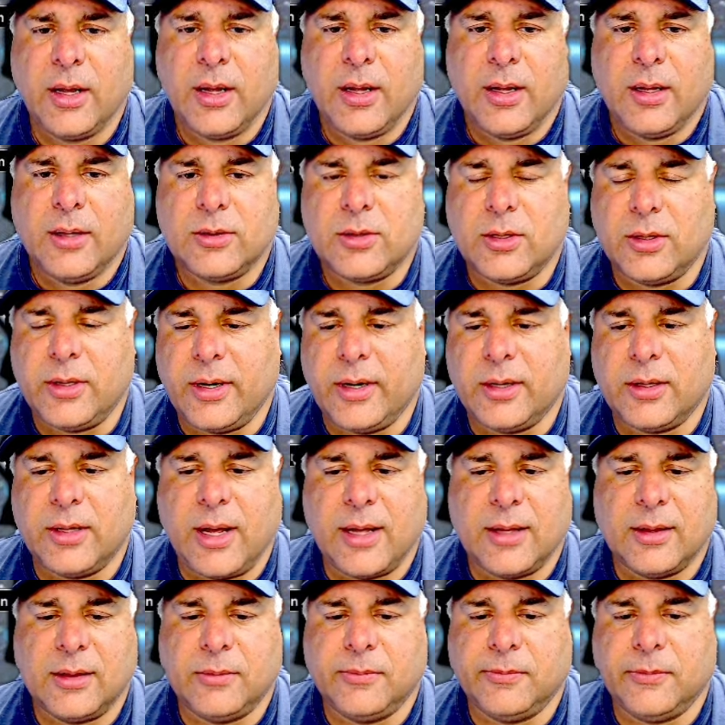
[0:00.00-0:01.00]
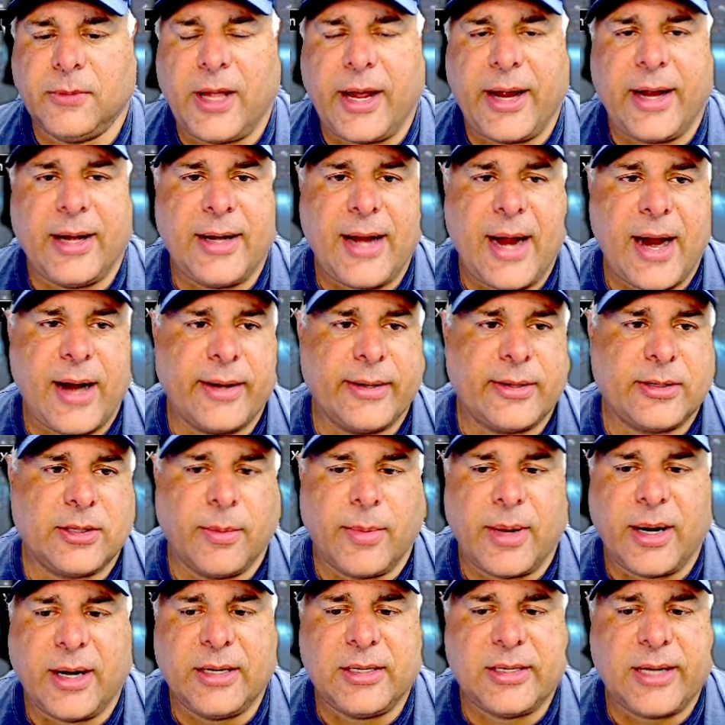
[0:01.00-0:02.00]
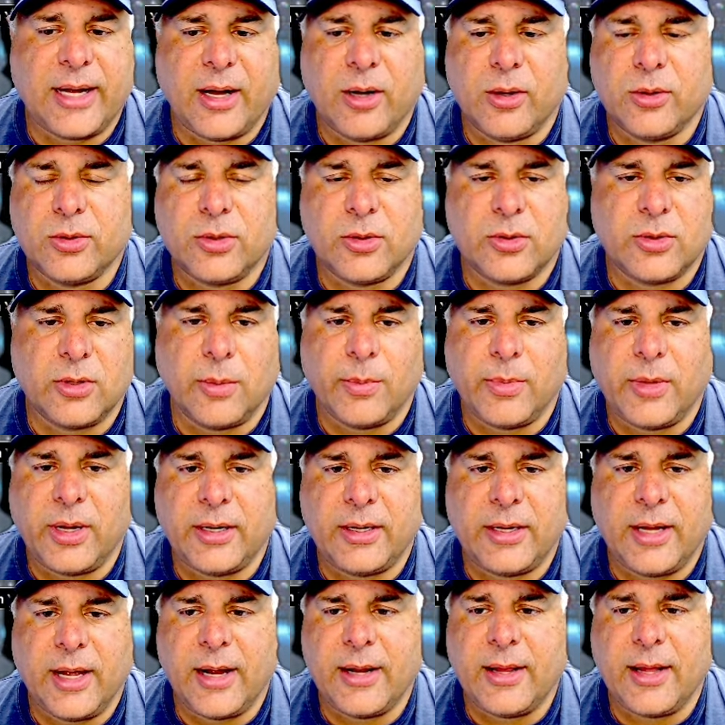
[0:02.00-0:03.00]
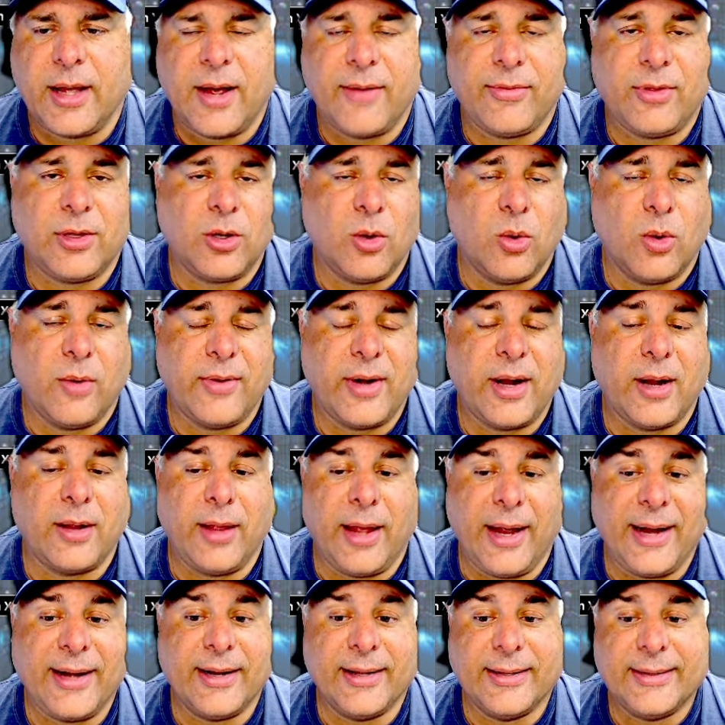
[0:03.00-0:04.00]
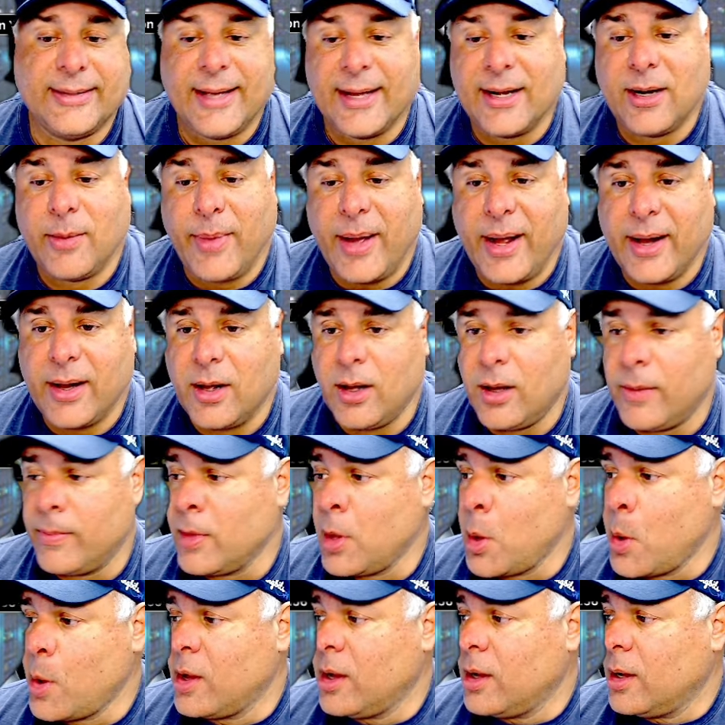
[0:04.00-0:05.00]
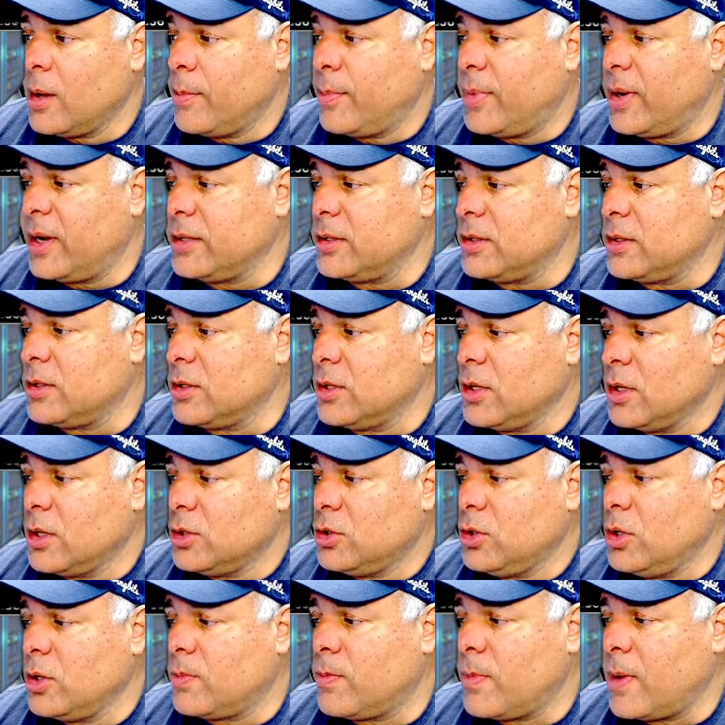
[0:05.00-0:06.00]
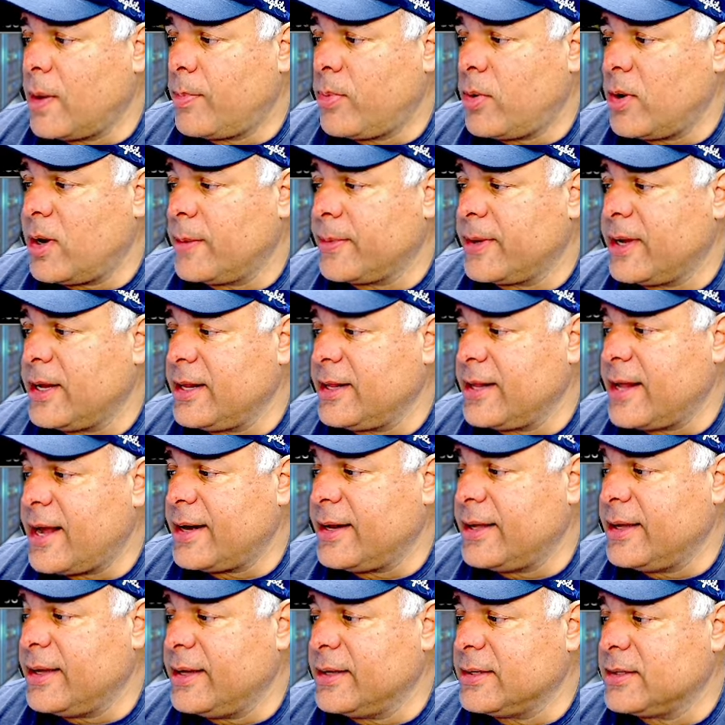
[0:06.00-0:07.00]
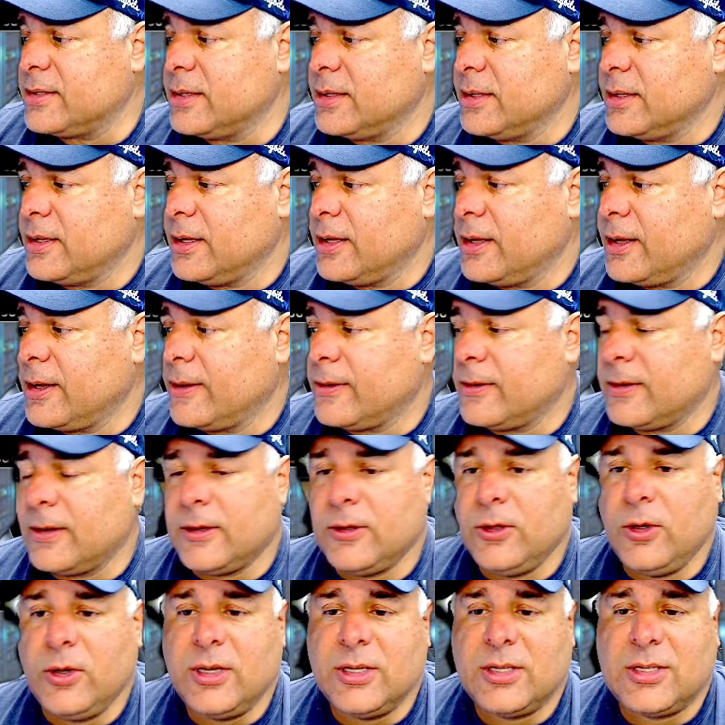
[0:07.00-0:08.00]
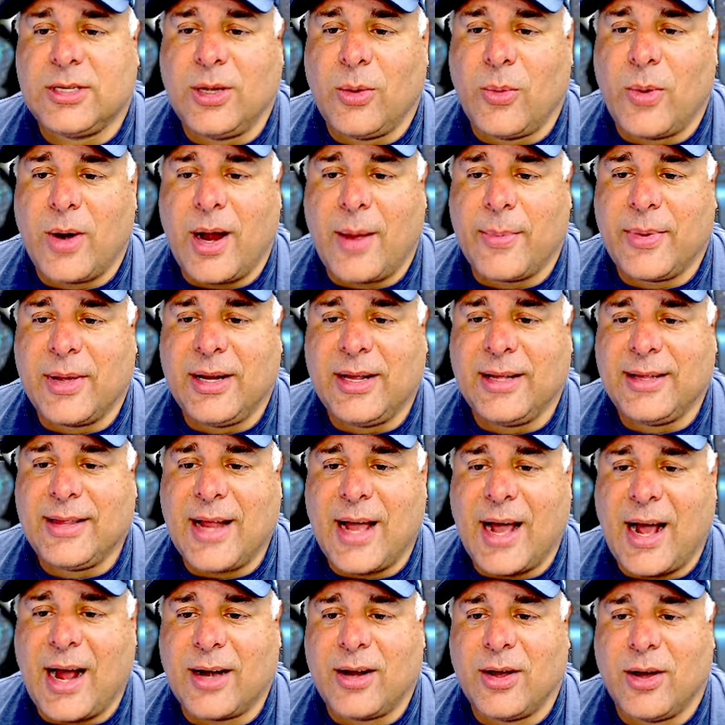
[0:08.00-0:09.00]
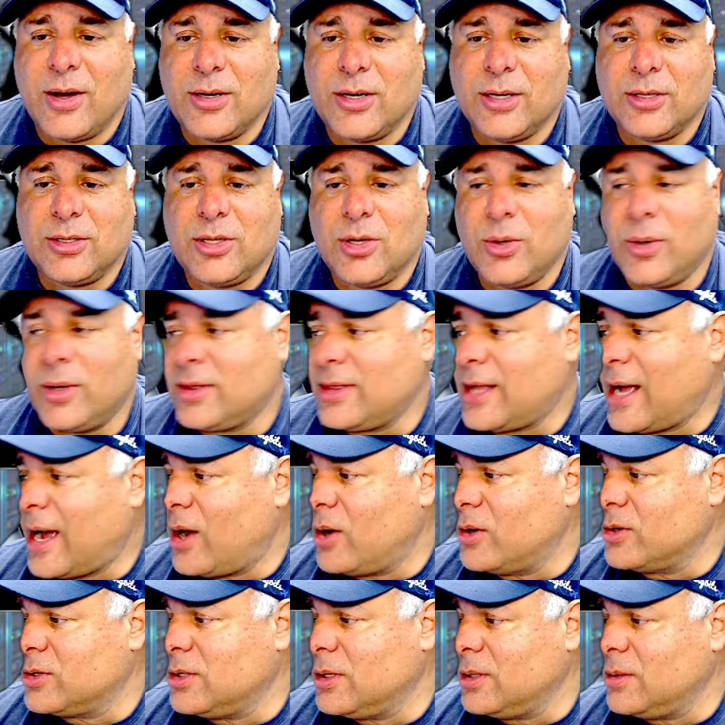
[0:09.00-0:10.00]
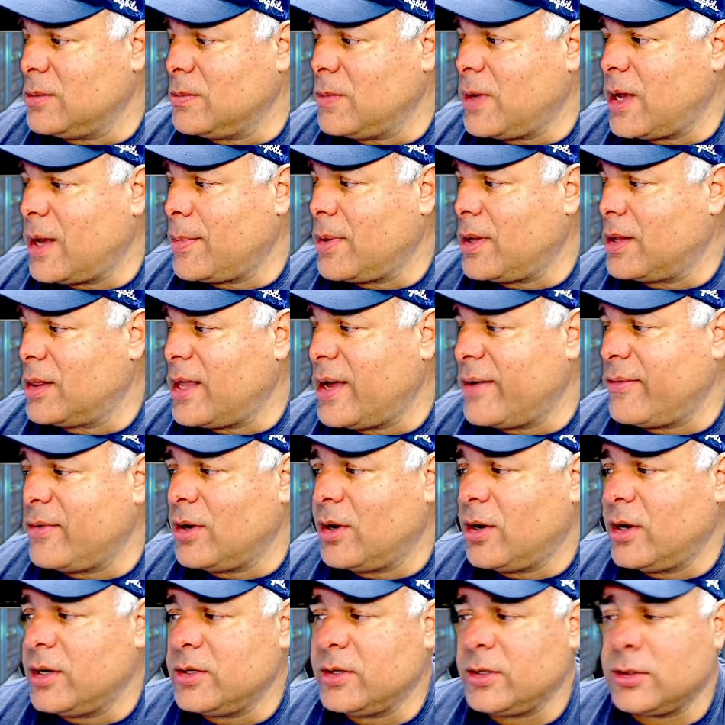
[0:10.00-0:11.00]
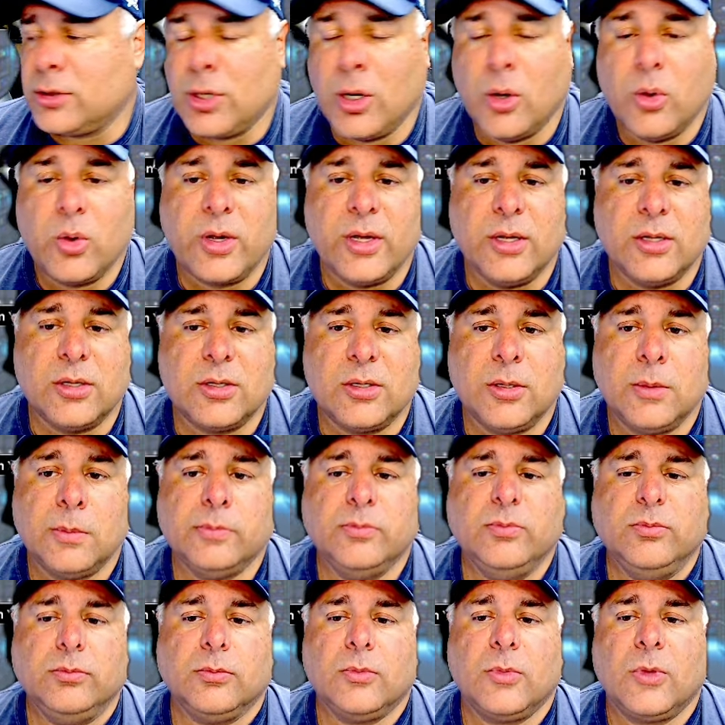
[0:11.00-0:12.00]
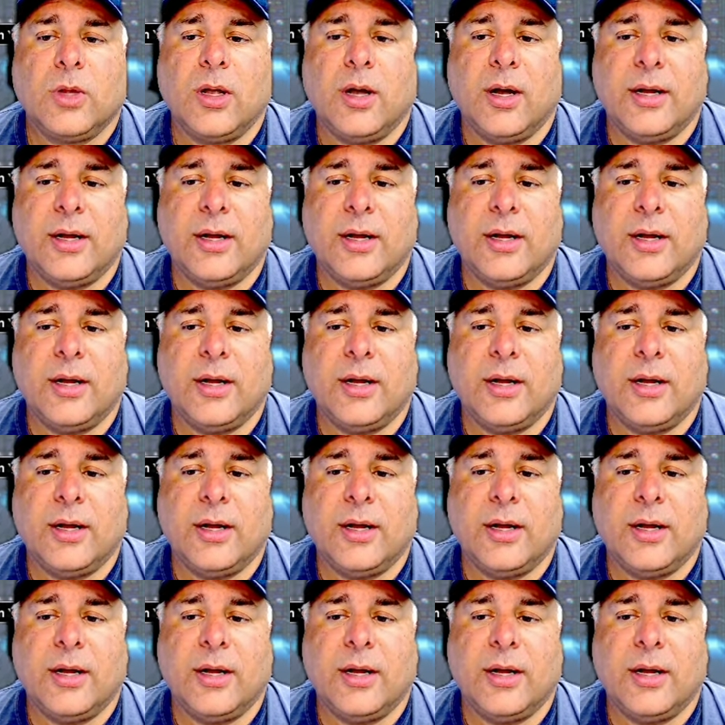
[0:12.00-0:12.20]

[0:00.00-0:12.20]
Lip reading: So they're laying down at somebody's house or something like that, and I have to go over there and hang the antenna back up. But my point I'm getting at is, you can see where I'm getting 900 to 1,000, maybe 1,100 tokens a